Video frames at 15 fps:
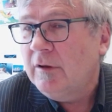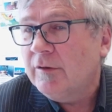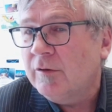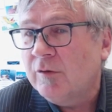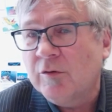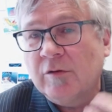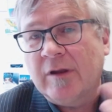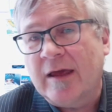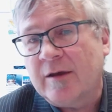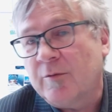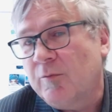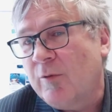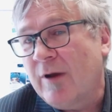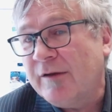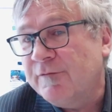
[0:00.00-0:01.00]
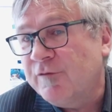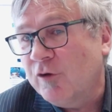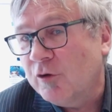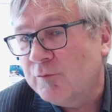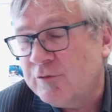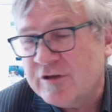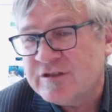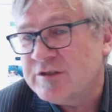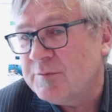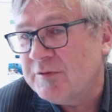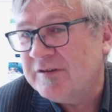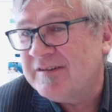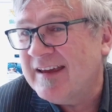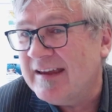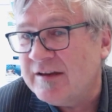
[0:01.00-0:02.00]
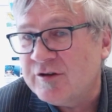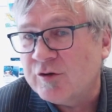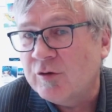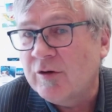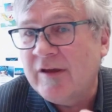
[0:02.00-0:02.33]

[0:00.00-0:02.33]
like rainfall, precipitation,